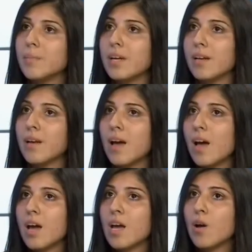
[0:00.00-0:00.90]
I mean,
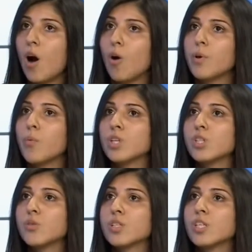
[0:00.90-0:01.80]
all we want
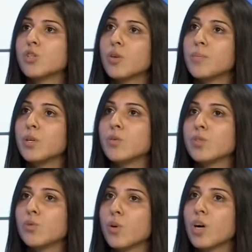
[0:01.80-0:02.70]
to do is
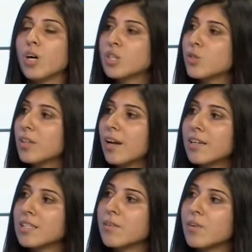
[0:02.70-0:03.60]
contribute to a country that
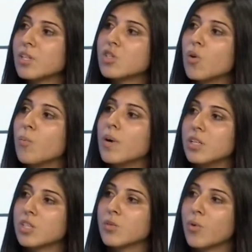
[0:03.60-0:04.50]
has given us so
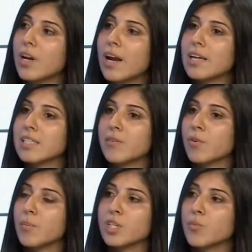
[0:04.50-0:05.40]
much. We're not asking
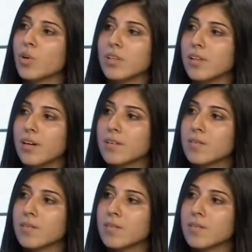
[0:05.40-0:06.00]
for much more than that.